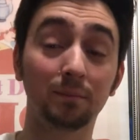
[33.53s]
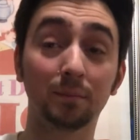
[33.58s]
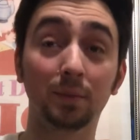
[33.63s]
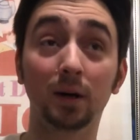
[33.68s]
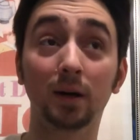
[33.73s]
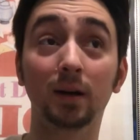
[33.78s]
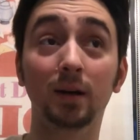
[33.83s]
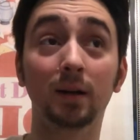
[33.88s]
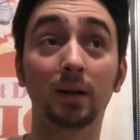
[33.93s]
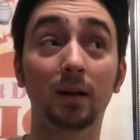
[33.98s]

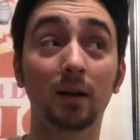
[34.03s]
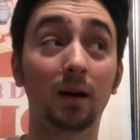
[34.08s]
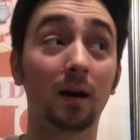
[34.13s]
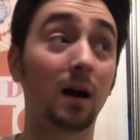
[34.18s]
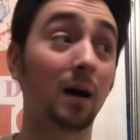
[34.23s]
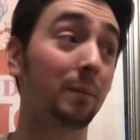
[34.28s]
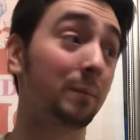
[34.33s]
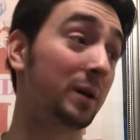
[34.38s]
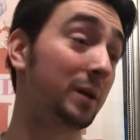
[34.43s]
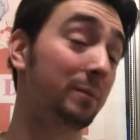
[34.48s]
but
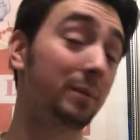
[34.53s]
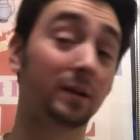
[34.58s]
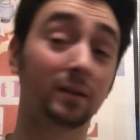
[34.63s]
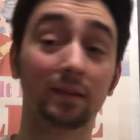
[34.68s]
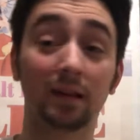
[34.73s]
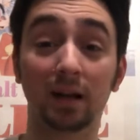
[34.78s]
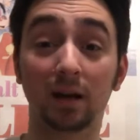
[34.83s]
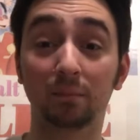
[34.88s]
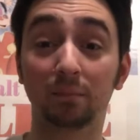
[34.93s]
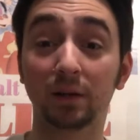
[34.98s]
I'm going to
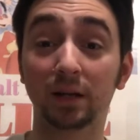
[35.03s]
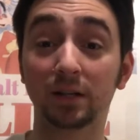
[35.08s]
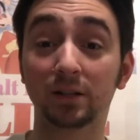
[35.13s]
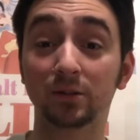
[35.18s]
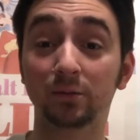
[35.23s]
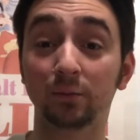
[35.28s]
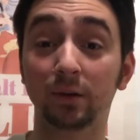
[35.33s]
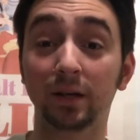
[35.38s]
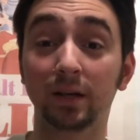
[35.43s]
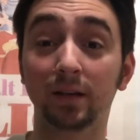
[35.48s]
pick that up
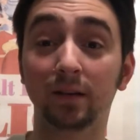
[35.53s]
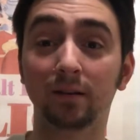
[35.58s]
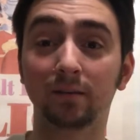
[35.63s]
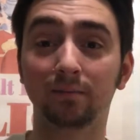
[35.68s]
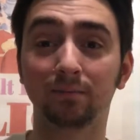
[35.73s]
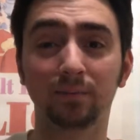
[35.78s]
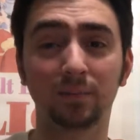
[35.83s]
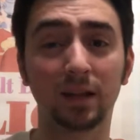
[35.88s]
next week.